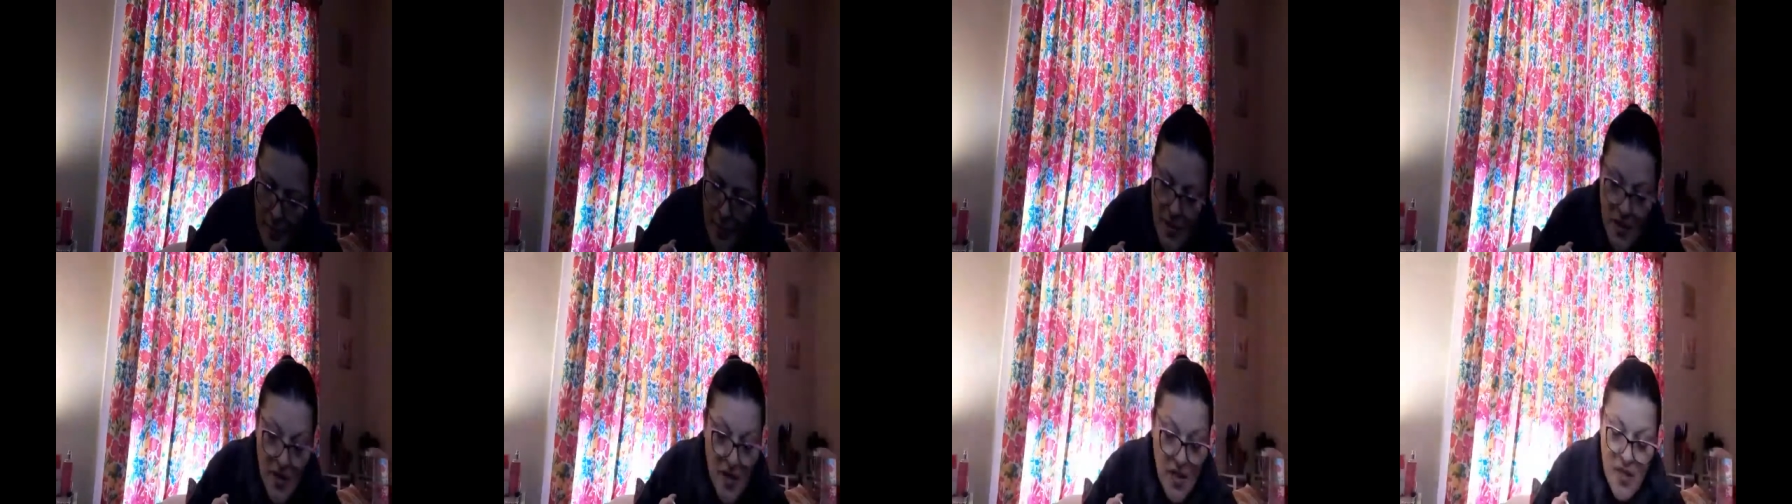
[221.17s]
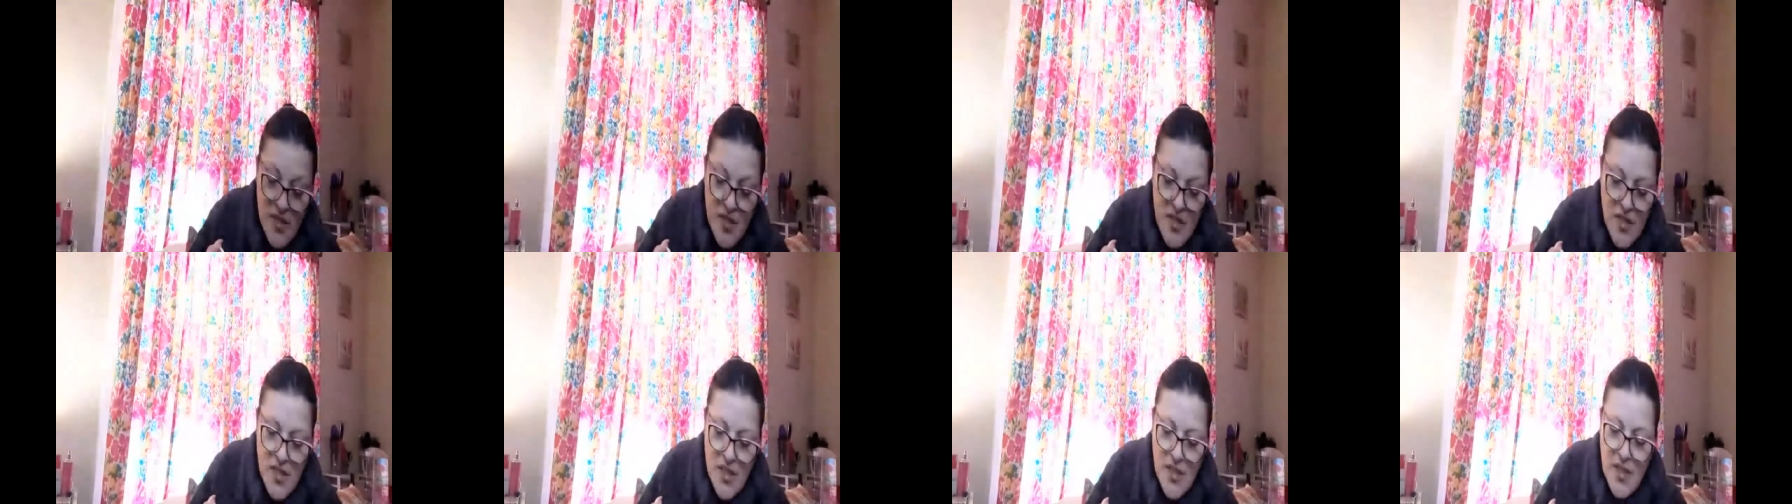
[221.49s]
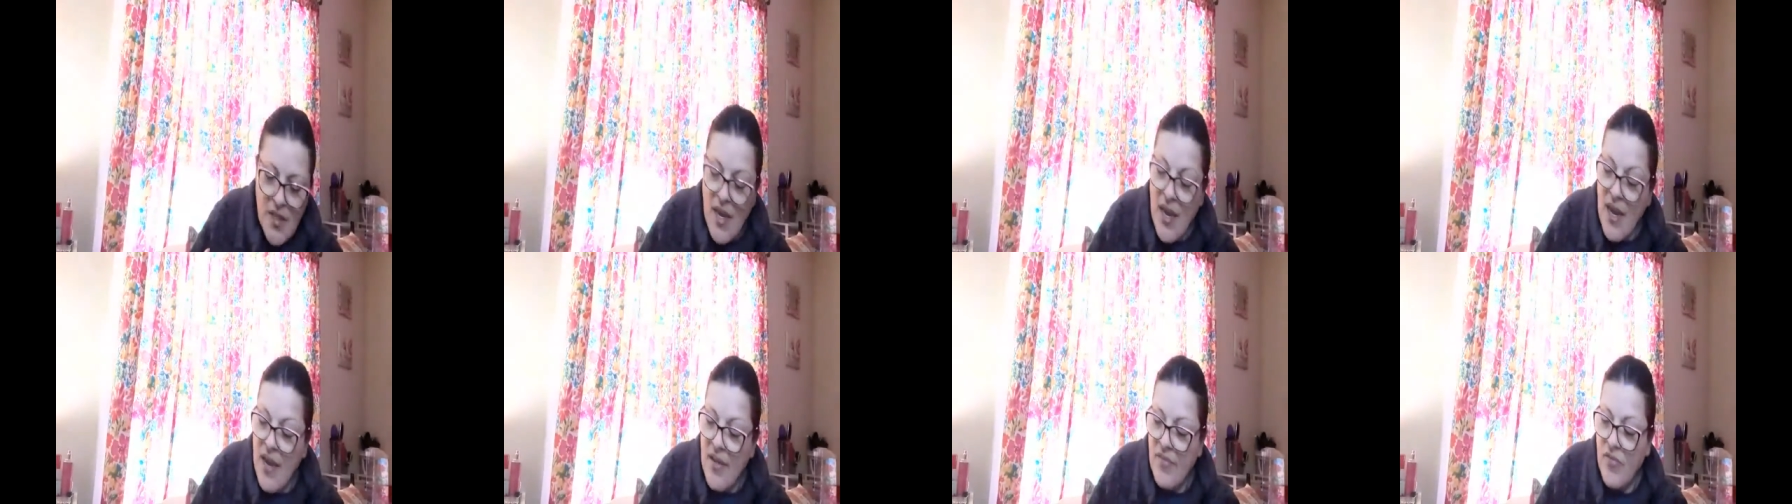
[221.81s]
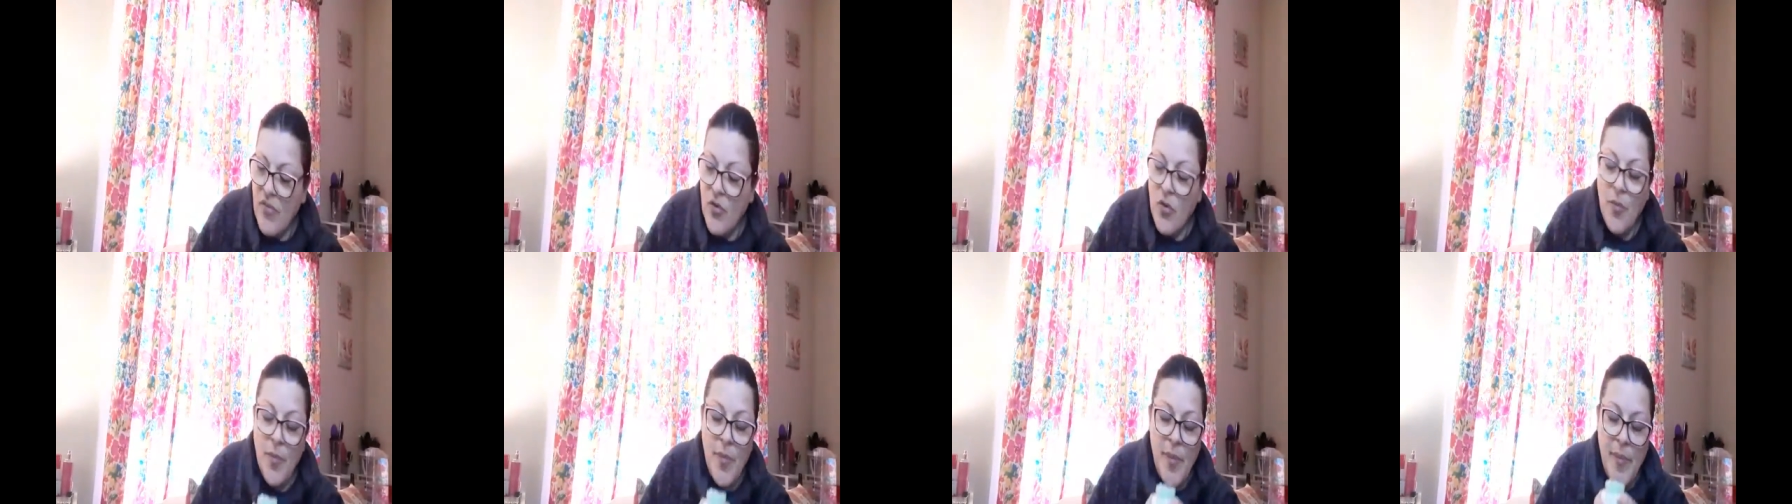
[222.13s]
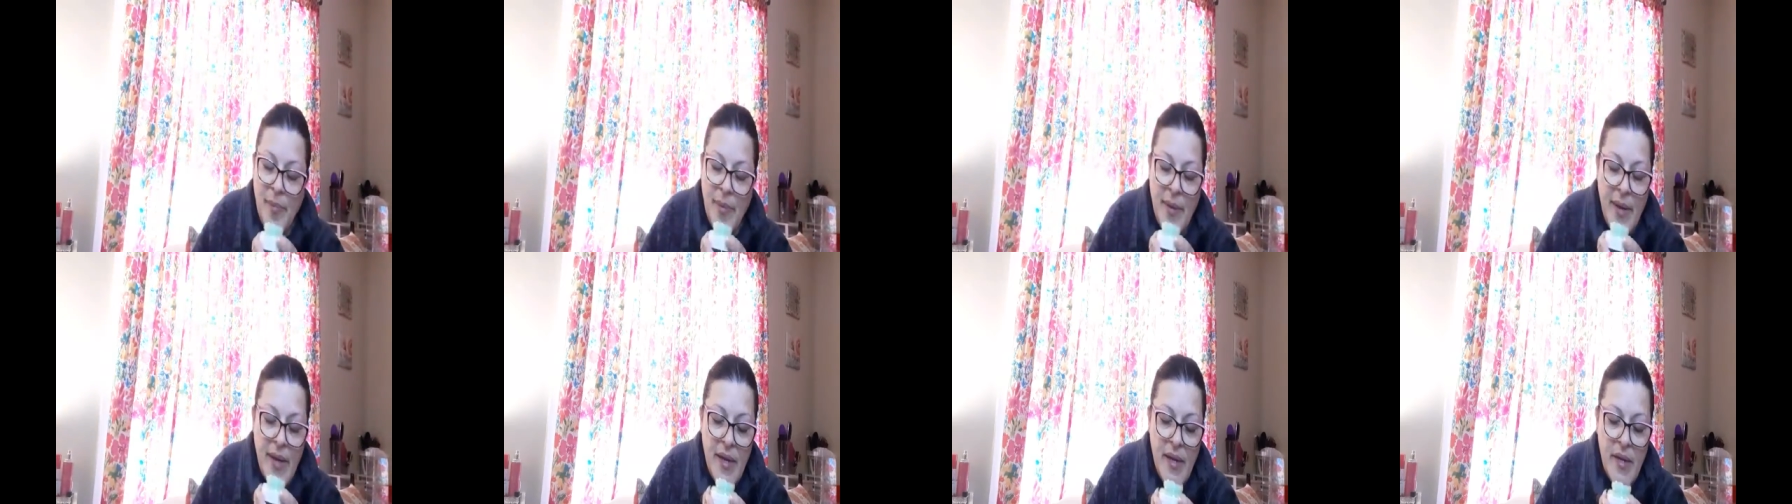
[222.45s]
It does have no
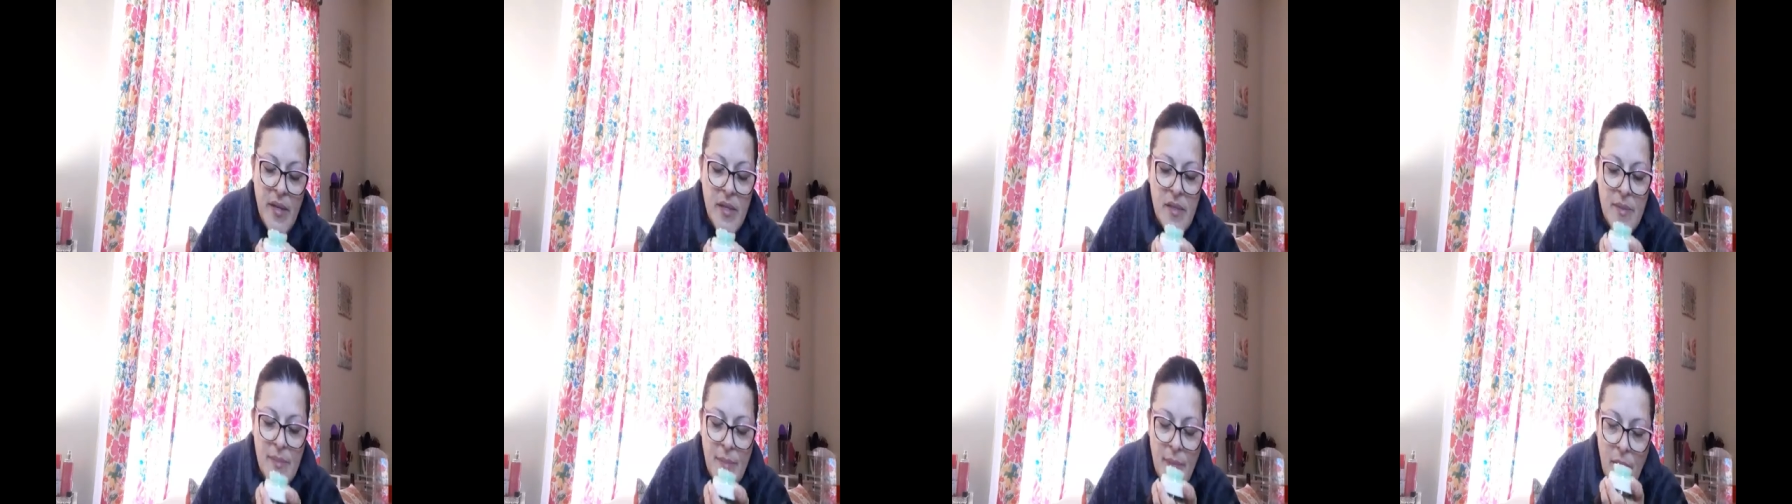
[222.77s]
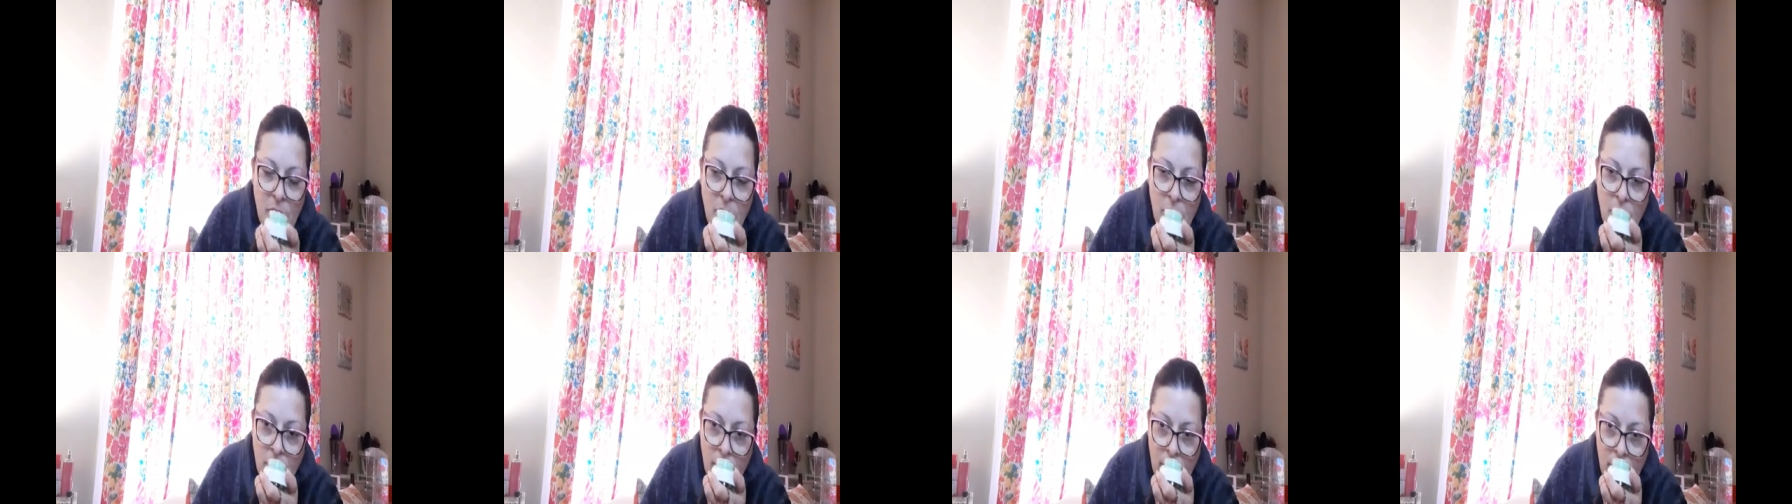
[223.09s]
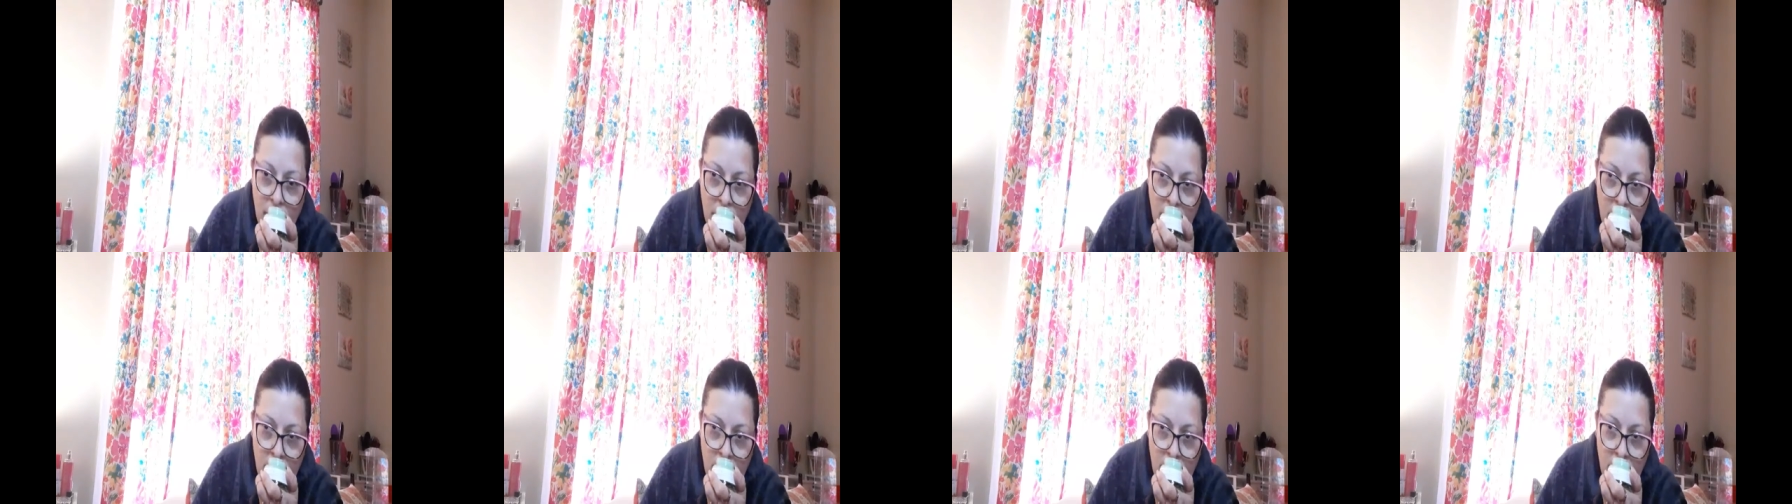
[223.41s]
papaya smell.